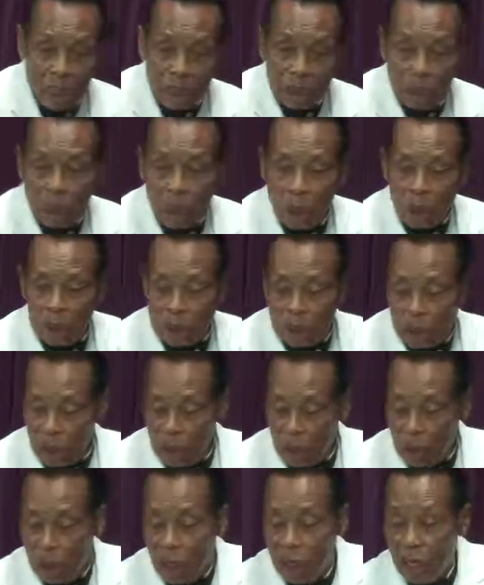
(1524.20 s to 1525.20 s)
that shows
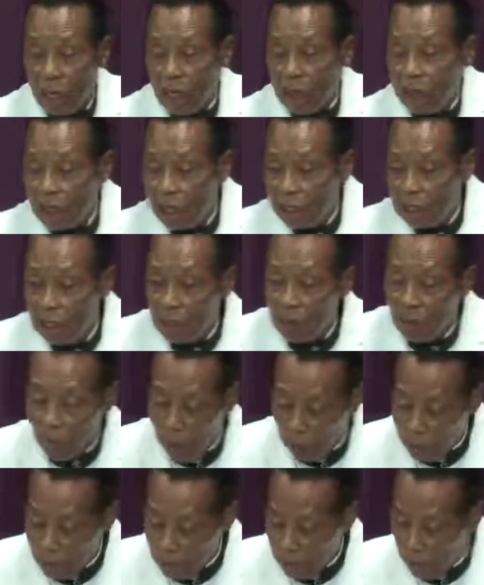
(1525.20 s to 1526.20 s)
you that's the
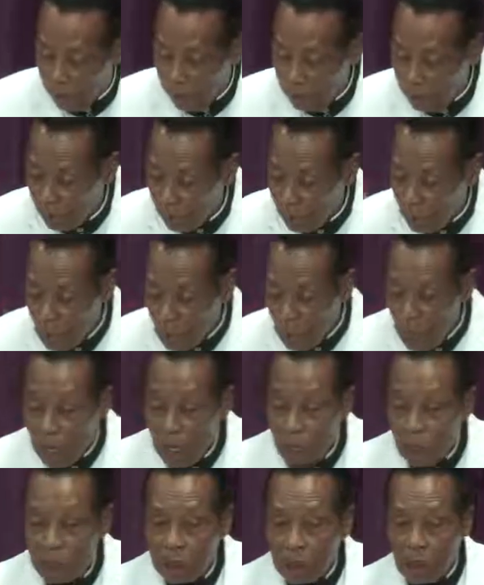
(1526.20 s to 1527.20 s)
body.
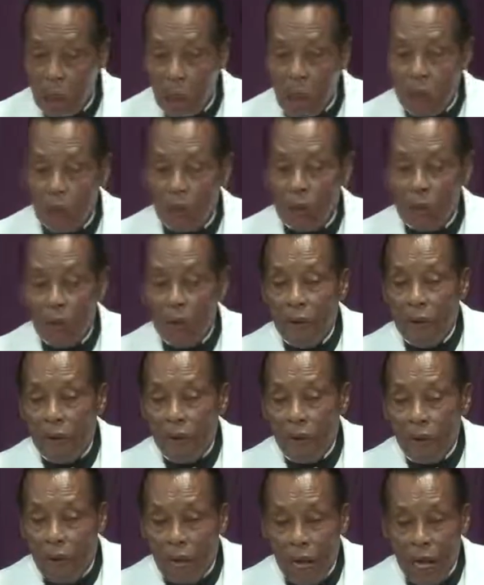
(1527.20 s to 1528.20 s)
So
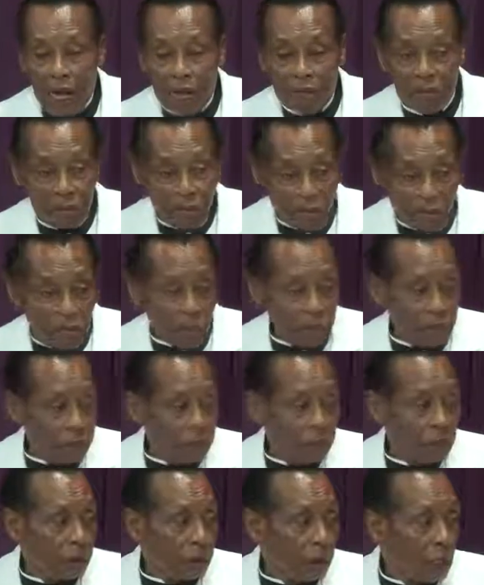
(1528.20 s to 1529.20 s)
I have come
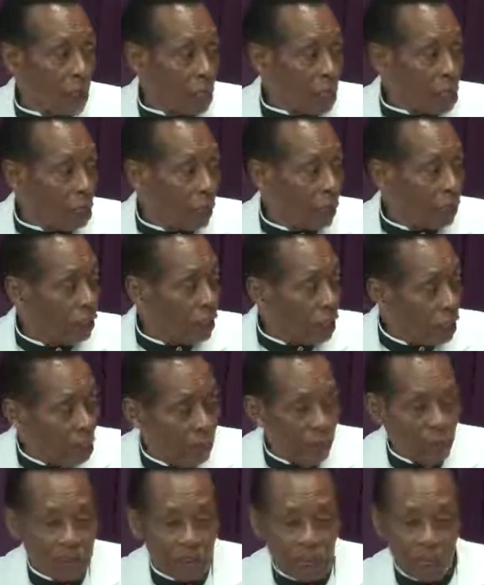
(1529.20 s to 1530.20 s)
in the
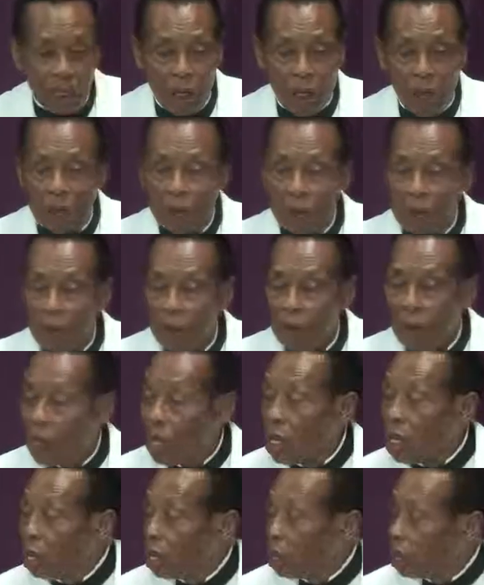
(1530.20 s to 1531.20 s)
name of the Lord
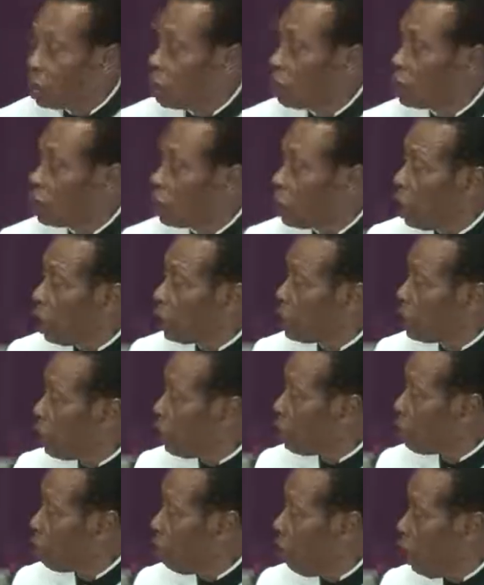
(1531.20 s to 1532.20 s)
to
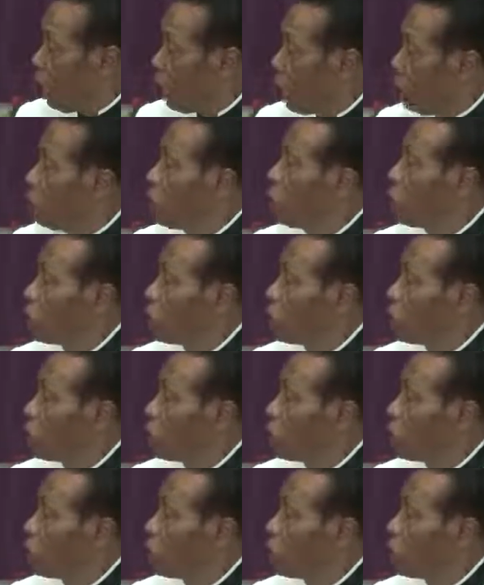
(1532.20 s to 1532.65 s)
strengthen my